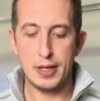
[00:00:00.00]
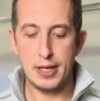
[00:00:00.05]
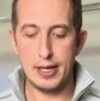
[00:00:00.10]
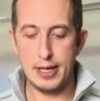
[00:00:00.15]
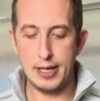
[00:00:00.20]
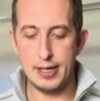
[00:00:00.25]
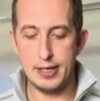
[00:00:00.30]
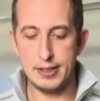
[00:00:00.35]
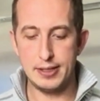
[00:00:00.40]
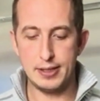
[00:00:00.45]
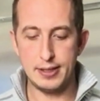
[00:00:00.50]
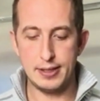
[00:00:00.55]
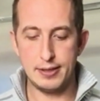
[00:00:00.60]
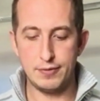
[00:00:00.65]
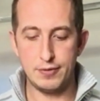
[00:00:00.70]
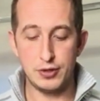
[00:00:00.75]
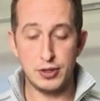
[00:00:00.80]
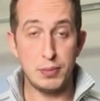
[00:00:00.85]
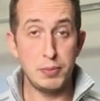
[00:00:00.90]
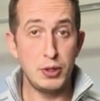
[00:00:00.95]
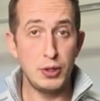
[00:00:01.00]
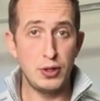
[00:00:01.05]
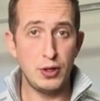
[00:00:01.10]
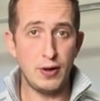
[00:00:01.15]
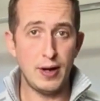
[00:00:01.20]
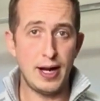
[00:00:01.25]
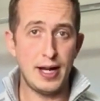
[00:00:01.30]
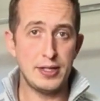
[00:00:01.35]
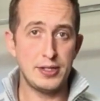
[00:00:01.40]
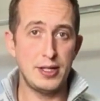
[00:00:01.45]
And for some of you that
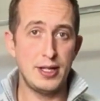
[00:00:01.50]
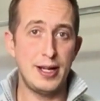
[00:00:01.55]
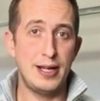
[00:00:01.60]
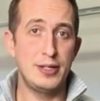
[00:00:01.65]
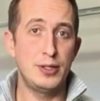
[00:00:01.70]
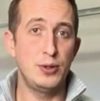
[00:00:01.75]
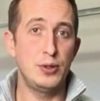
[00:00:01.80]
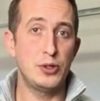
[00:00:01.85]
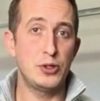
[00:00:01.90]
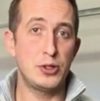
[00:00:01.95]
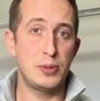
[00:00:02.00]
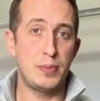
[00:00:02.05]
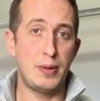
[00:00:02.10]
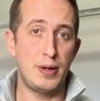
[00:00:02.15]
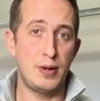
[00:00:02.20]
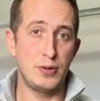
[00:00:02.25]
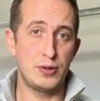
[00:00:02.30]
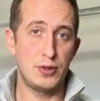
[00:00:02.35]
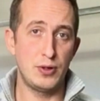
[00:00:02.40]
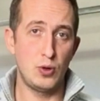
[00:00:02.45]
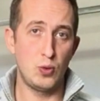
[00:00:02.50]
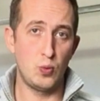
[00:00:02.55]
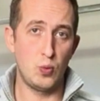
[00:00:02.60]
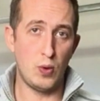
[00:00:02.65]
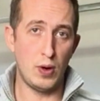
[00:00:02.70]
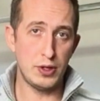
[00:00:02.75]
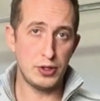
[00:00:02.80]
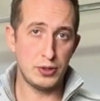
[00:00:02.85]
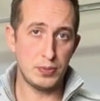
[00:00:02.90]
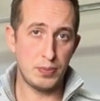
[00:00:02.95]
are asking, I do this about
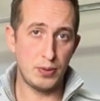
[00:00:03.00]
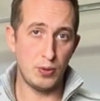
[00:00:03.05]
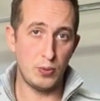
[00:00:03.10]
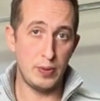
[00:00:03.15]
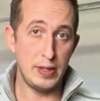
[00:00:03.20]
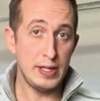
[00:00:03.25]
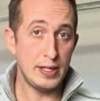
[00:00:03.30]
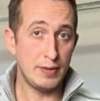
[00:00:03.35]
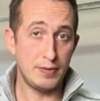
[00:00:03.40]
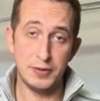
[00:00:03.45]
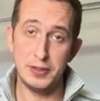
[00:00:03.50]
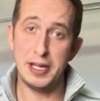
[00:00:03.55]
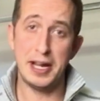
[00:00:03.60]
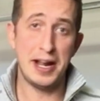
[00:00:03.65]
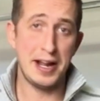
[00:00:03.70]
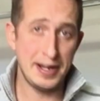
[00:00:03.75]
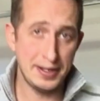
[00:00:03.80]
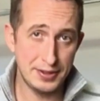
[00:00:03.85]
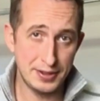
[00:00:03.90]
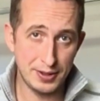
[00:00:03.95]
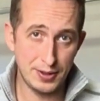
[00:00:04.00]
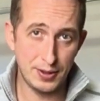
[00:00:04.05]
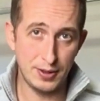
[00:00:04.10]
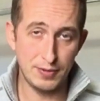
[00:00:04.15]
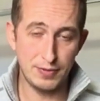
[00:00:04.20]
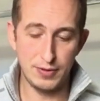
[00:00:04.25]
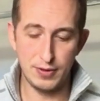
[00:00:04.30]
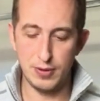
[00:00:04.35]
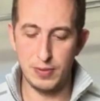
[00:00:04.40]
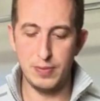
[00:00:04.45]
once per week. I've only had the car
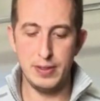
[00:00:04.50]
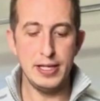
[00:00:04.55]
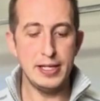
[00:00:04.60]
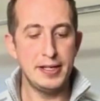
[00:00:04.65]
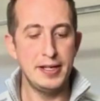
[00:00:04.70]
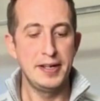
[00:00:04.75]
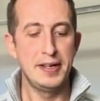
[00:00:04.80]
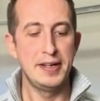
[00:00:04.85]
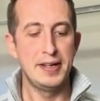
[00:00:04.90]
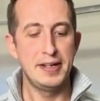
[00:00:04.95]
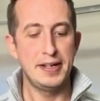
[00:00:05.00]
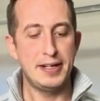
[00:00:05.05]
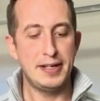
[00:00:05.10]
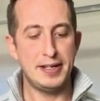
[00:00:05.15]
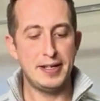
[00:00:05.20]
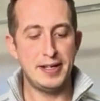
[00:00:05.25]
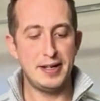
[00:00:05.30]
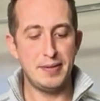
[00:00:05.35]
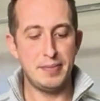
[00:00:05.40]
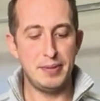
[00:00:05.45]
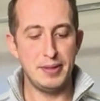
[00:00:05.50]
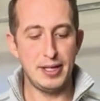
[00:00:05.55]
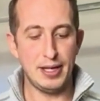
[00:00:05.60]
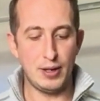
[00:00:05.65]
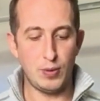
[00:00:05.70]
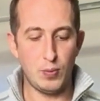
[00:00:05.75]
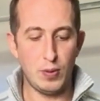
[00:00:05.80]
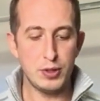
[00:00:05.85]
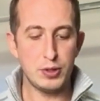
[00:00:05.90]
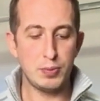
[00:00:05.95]
for a week. But yeah,
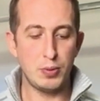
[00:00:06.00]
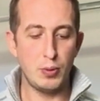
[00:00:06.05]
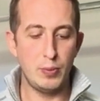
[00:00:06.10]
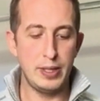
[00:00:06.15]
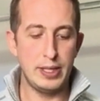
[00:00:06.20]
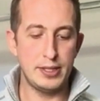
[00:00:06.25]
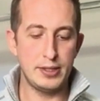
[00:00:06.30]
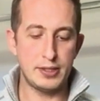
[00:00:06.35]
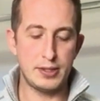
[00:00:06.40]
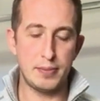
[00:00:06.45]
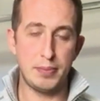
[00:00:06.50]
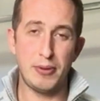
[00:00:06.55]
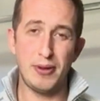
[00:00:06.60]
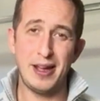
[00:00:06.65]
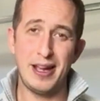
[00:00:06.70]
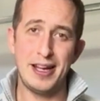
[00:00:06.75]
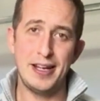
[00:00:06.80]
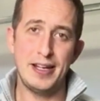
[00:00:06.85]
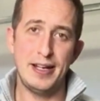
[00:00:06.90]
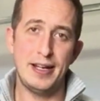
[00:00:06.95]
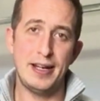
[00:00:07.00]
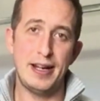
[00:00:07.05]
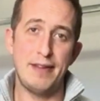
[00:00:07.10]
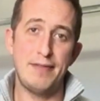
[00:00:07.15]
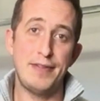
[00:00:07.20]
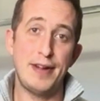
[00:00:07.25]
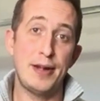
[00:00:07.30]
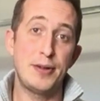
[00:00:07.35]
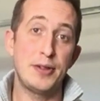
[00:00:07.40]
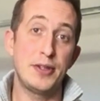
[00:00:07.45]
once per week is the plan. And I
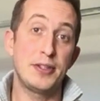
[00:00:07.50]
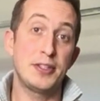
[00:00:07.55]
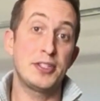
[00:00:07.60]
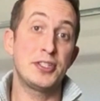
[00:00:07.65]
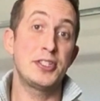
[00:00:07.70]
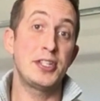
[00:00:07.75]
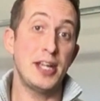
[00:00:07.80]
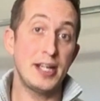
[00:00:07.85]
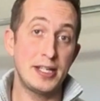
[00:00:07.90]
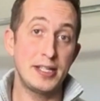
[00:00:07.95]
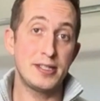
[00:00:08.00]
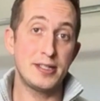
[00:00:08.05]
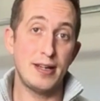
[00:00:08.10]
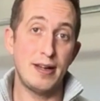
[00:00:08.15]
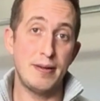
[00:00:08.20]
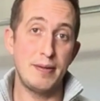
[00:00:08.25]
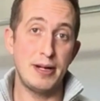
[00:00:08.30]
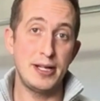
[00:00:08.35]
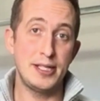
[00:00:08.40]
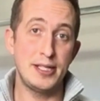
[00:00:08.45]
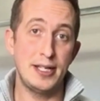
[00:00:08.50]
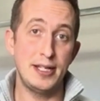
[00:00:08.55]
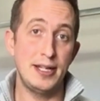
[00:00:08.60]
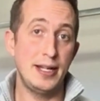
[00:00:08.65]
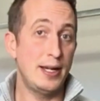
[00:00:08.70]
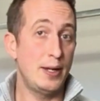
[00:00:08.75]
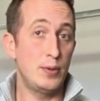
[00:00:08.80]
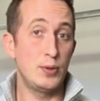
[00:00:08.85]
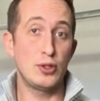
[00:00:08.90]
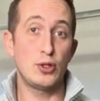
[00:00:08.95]
found that the second time I did it,
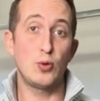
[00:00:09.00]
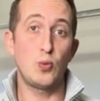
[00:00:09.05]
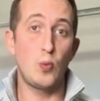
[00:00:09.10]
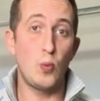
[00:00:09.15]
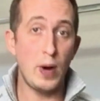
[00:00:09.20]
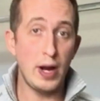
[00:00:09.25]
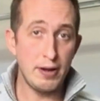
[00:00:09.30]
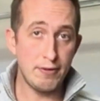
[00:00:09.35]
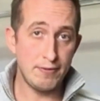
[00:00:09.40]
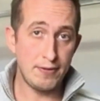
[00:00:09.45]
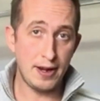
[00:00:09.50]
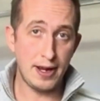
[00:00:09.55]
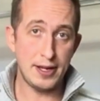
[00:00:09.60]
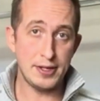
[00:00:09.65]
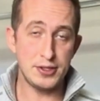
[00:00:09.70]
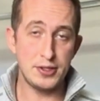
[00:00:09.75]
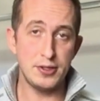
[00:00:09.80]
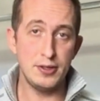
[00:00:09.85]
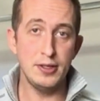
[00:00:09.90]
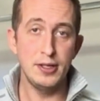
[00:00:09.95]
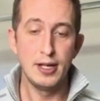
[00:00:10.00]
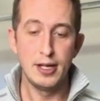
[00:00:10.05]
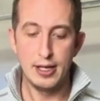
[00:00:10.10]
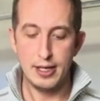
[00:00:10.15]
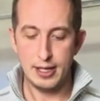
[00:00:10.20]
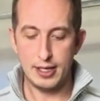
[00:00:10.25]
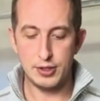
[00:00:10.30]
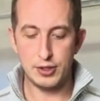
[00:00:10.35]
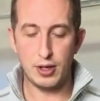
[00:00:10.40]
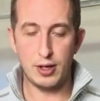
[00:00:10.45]
it was way faster
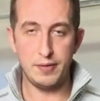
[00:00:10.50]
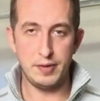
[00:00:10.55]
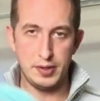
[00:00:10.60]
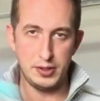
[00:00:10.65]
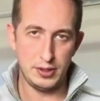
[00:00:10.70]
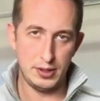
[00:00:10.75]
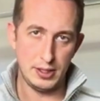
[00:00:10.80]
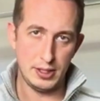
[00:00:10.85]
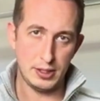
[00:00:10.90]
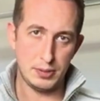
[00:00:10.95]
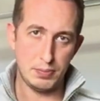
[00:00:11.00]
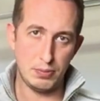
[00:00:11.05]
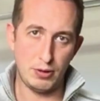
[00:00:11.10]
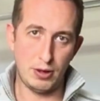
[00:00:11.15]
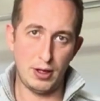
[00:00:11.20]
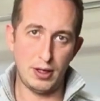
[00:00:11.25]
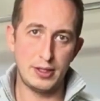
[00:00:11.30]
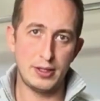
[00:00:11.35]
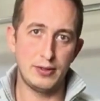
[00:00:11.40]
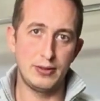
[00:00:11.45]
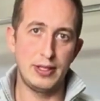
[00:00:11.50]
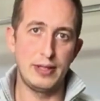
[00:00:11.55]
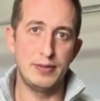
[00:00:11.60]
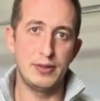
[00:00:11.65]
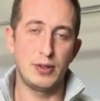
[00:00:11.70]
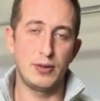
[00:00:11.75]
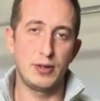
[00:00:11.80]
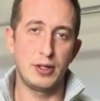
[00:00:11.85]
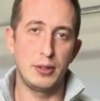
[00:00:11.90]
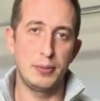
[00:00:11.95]
because obviously this product leaves
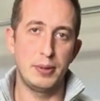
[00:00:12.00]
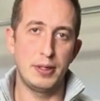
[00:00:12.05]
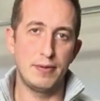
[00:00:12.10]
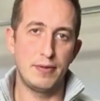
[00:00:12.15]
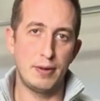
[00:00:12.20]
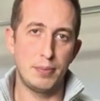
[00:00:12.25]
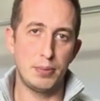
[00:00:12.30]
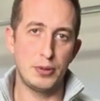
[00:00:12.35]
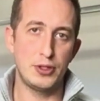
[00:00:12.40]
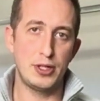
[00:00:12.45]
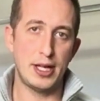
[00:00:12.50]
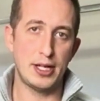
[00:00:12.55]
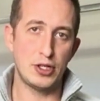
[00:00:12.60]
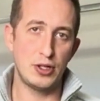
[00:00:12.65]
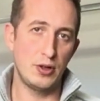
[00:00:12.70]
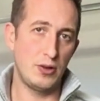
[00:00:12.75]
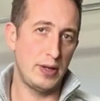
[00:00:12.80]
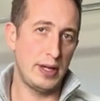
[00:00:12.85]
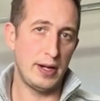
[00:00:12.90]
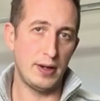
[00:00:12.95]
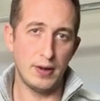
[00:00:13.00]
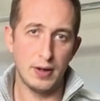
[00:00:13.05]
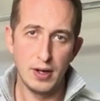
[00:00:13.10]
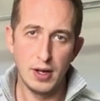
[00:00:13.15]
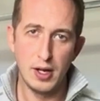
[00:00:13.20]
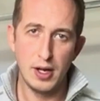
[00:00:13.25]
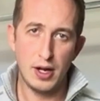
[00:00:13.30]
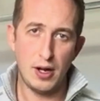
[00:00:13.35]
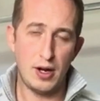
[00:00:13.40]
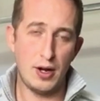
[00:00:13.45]
a little bit of a protection layer
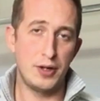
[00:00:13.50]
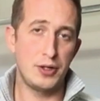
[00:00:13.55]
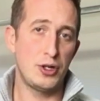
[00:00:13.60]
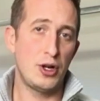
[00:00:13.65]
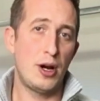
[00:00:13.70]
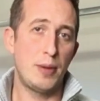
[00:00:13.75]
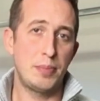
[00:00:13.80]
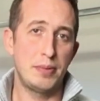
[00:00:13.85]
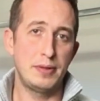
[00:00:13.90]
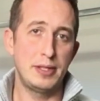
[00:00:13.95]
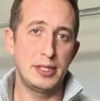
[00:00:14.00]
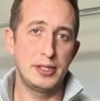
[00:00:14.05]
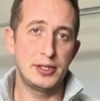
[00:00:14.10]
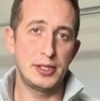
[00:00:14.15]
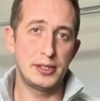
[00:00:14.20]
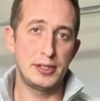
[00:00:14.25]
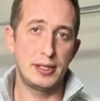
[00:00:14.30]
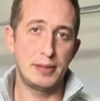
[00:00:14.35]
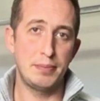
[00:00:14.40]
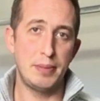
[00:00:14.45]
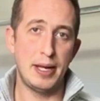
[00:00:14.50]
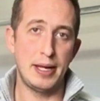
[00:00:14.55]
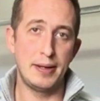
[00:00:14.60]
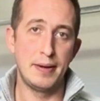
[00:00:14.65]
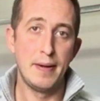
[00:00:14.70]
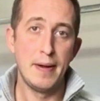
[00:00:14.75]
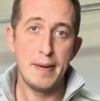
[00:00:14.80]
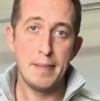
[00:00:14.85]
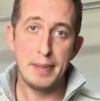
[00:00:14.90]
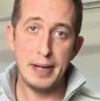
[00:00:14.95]
on top of the existing paint.
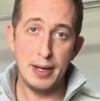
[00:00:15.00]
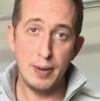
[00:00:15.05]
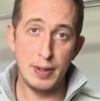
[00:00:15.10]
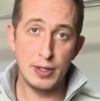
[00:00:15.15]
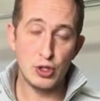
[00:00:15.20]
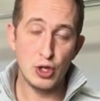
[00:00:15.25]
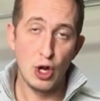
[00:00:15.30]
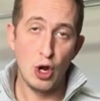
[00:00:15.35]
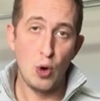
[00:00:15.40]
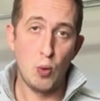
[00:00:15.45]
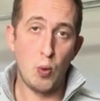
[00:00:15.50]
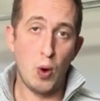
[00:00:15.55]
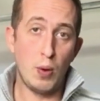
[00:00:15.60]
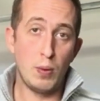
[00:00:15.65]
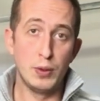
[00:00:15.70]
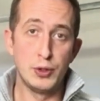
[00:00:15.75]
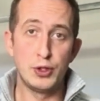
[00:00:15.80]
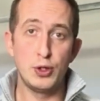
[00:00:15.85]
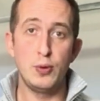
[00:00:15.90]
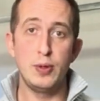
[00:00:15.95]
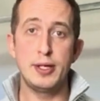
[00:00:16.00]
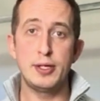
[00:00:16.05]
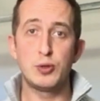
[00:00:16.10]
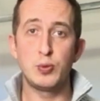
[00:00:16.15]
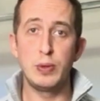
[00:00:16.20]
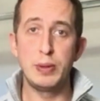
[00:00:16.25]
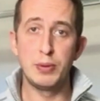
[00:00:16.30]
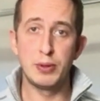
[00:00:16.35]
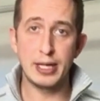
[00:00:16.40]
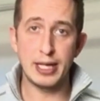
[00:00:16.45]
But anyways, what we'll do is
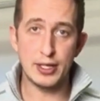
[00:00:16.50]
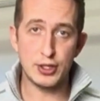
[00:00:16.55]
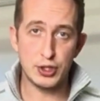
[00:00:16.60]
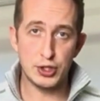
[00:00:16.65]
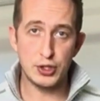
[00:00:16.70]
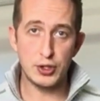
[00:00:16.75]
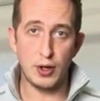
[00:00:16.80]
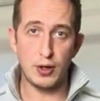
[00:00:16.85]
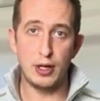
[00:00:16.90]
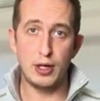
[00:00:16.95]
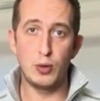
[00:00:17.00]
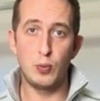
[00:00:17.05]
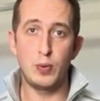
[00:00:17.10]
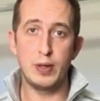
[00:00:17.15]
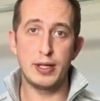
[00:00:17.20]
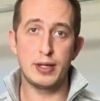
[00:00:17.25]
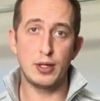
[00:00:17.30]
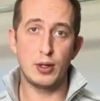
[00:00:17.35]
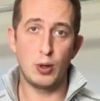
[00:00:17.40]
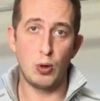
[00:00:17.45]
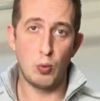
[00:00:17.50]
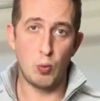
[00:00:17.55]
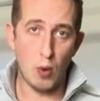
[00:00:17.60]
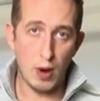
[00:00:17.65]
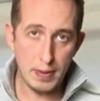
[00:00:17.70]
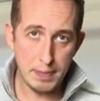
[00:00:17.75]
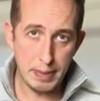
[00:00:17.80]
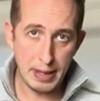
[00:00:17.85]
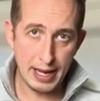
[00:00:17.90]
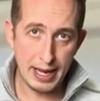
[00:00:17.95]
we will get started with
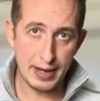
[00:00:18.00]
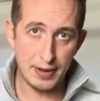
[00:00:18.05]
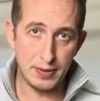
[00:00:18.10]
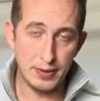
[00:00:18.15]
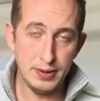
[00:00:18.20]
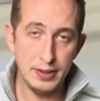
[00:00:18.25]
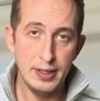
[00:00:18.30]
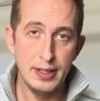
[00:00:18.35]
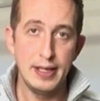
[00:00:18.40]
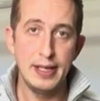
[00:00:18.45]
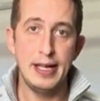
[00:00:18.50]
one panel.